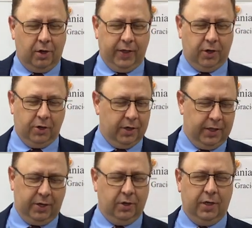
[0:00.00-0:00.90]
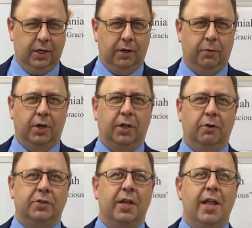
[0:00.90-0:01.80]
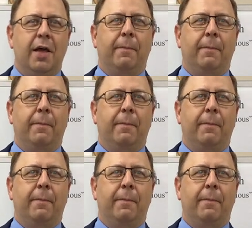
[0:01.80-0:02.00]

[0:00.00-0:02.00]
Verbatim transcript: all they could and they couldn't get anywhere close.